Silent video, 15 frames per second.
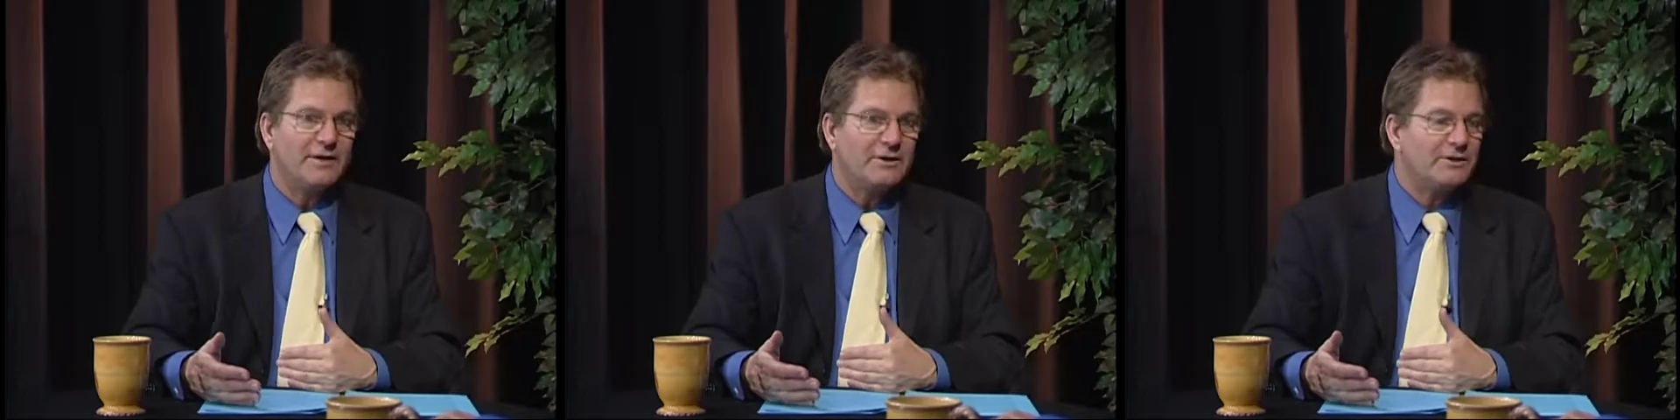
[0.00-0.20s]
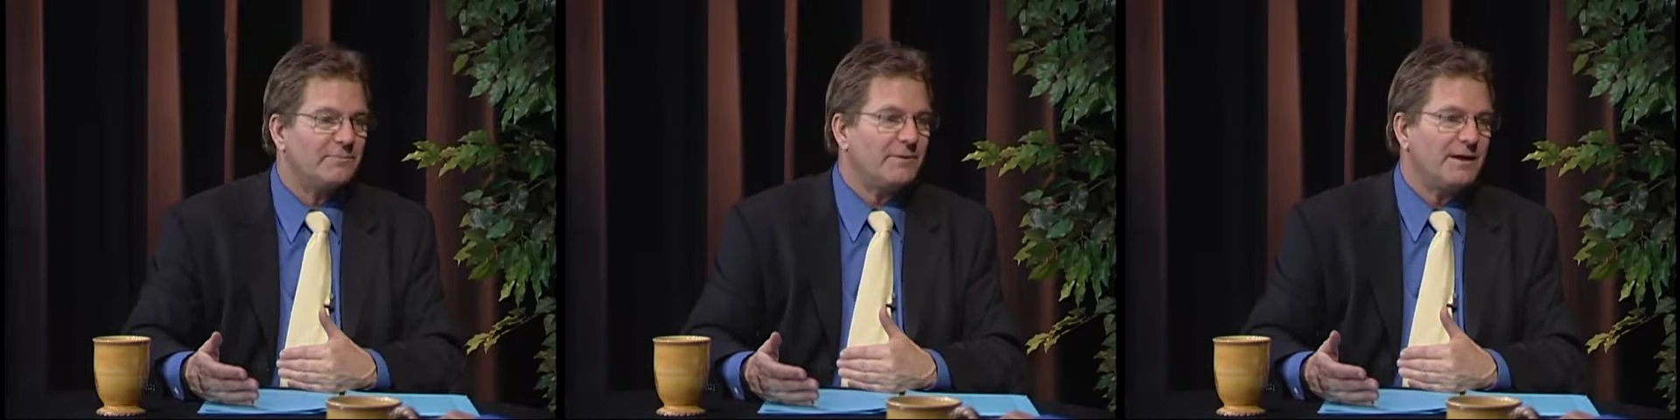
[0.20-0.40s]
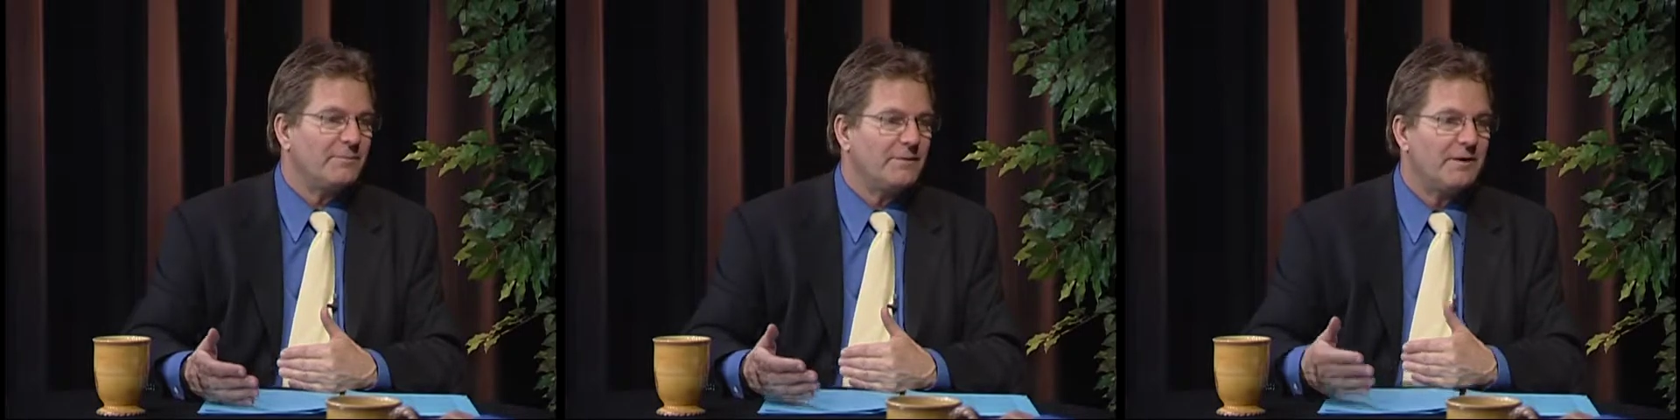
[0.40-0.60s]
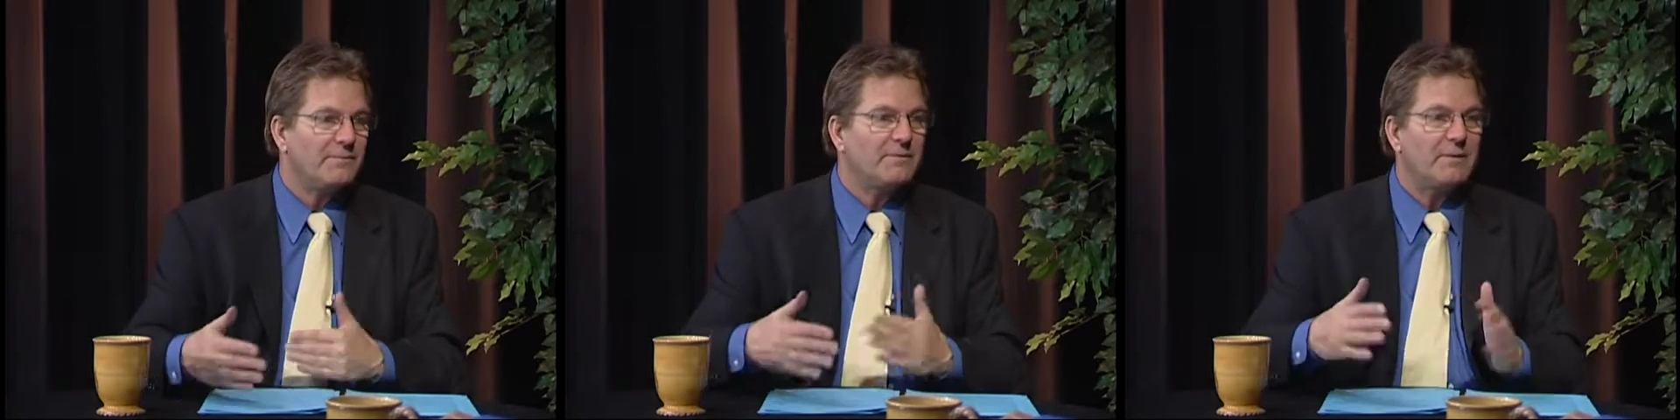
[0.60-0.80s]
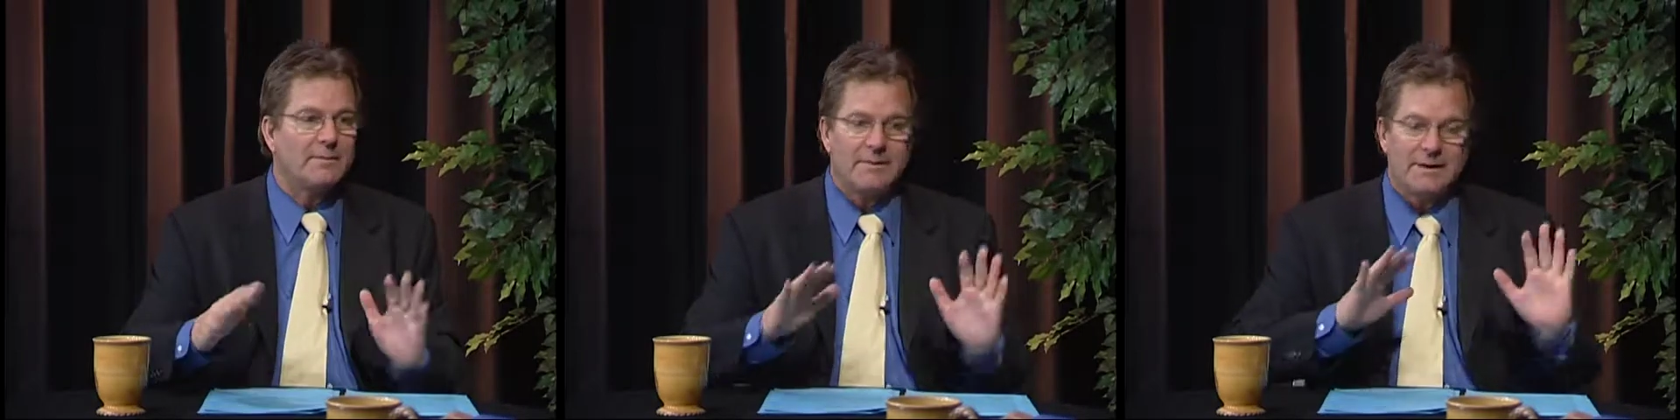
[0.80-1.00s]
they could pay.
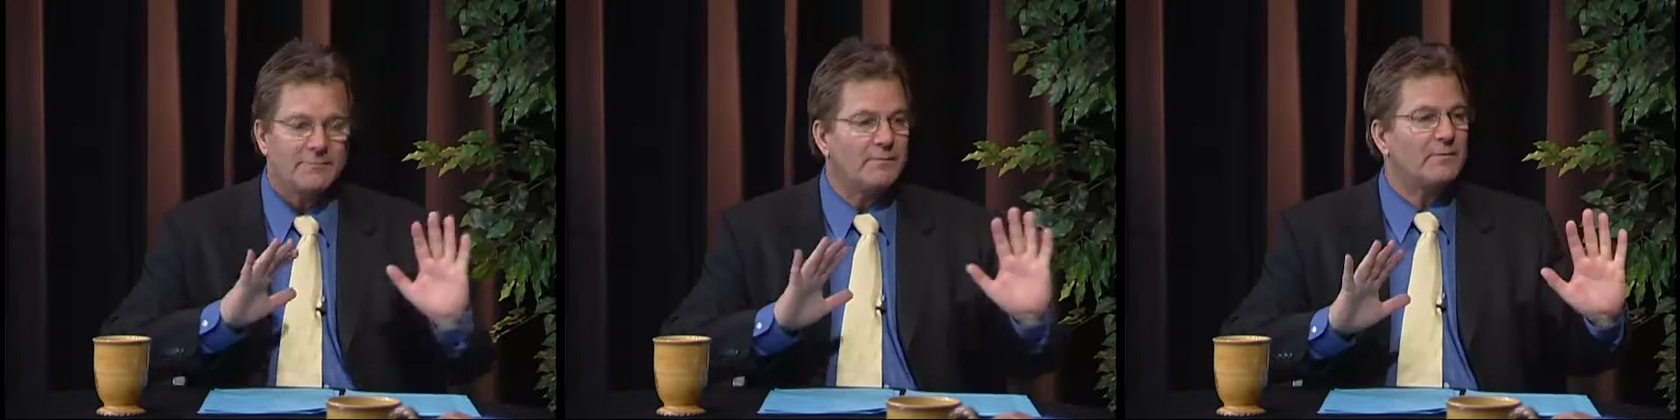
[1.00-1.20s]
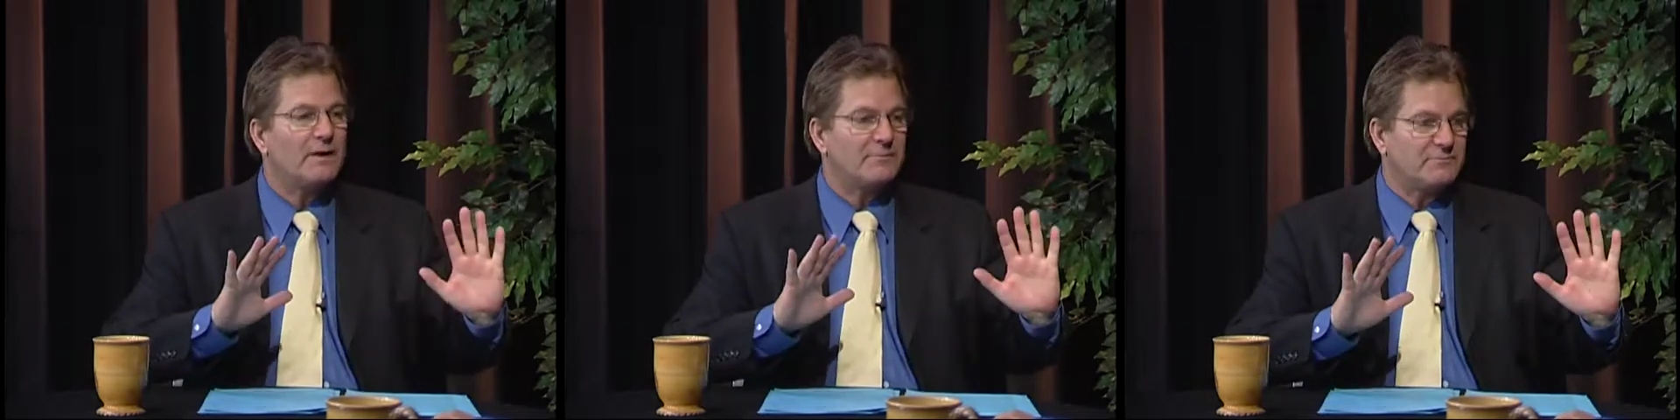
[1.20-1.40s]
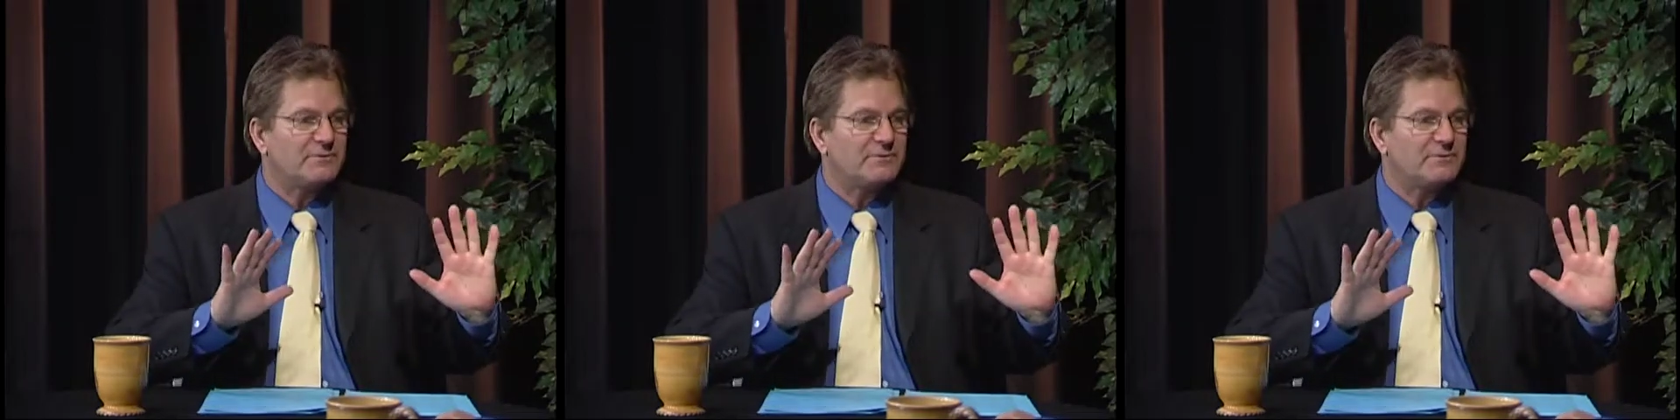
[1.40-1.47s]
I'm